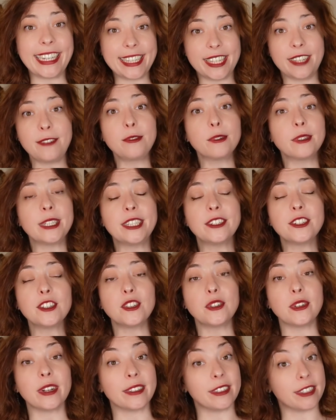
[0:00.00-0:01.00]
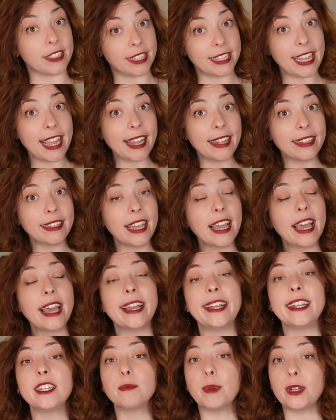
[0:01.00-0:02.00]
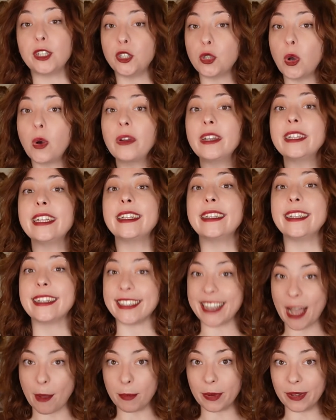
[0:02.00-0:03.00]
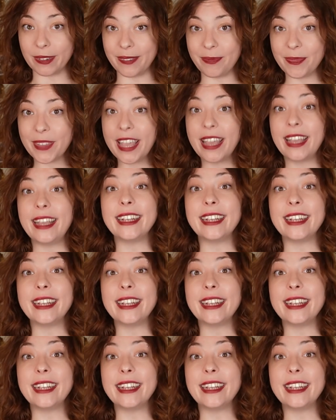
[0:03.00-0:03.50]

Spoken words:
easy for readers to understand is by showing an example.